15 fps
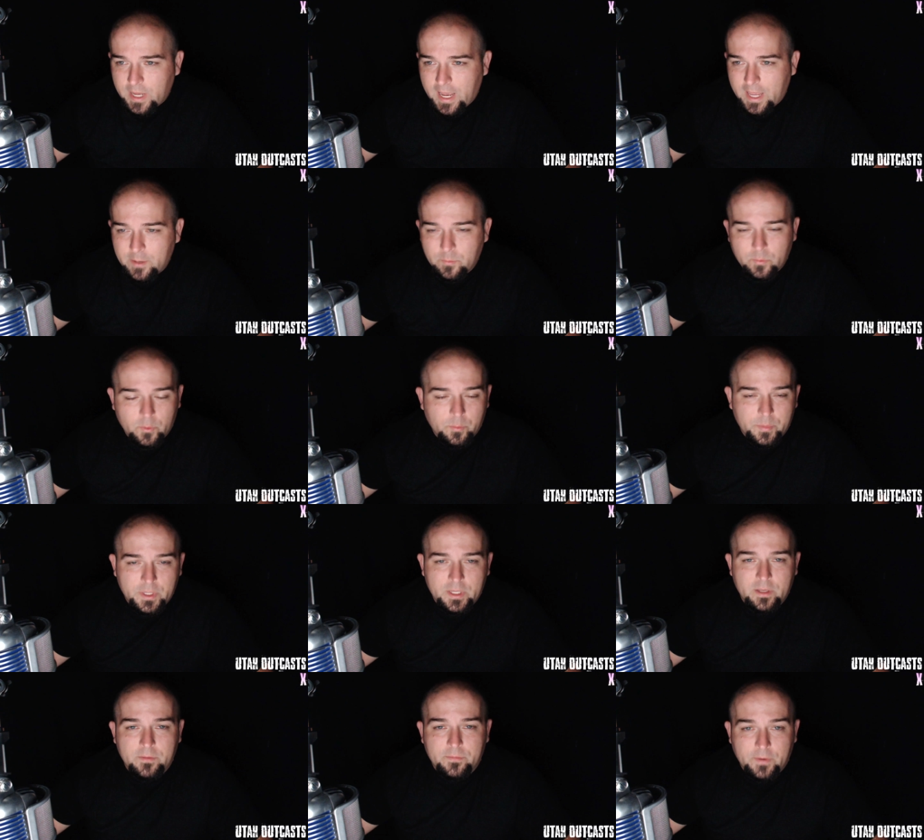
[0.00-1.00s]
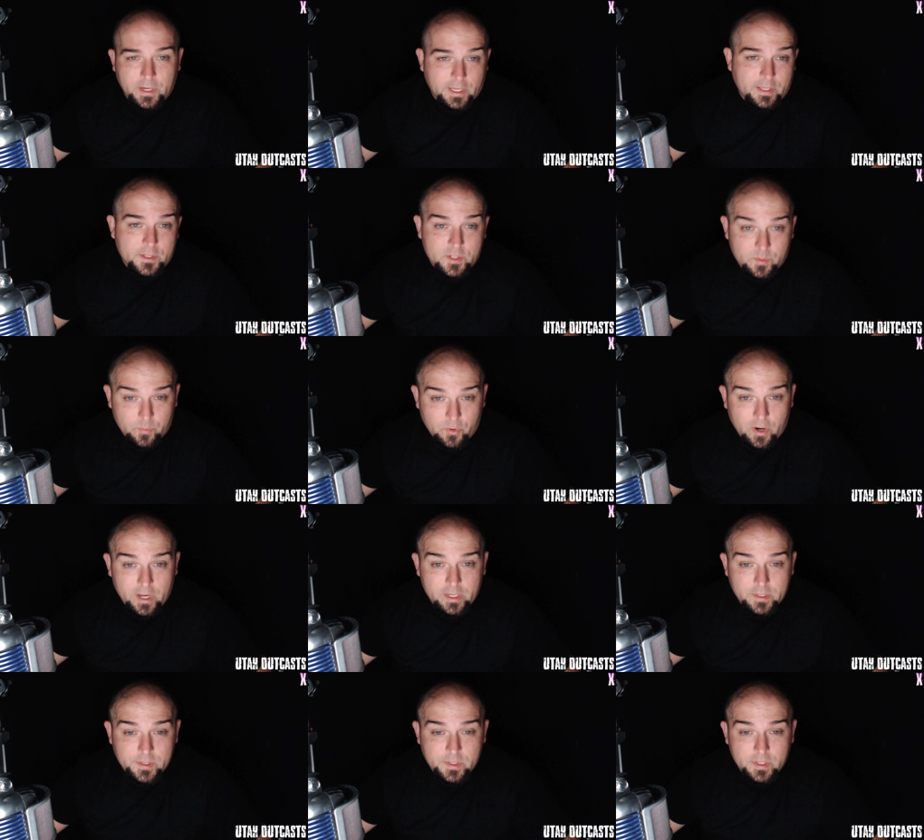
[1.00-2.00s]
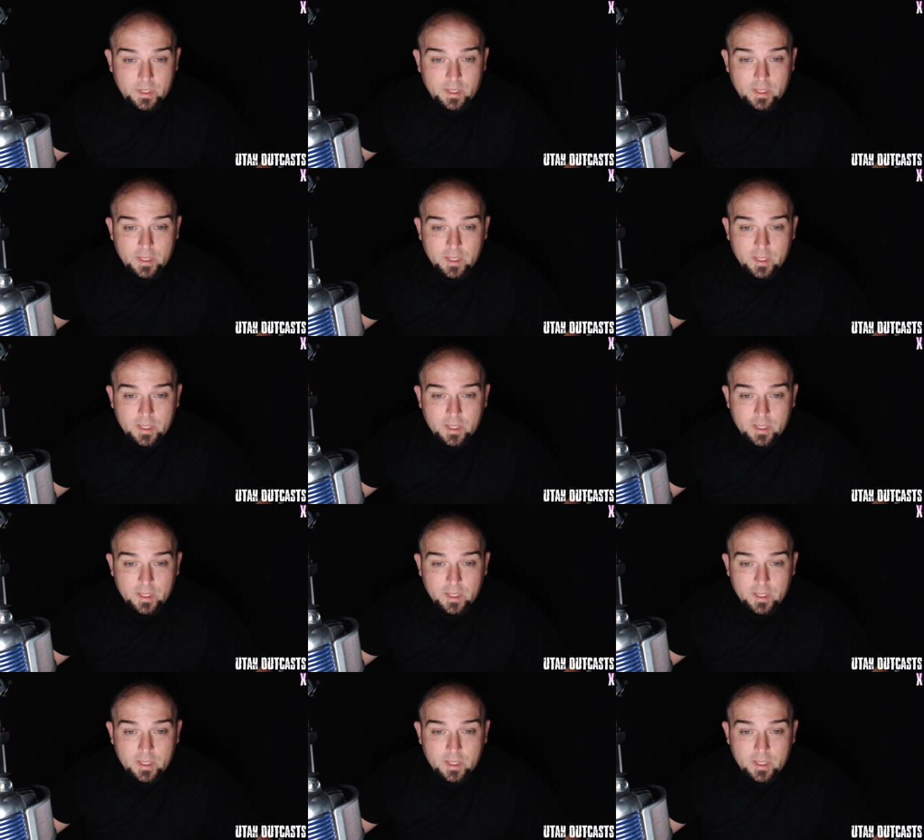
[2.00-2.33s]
I will be fucking surprised.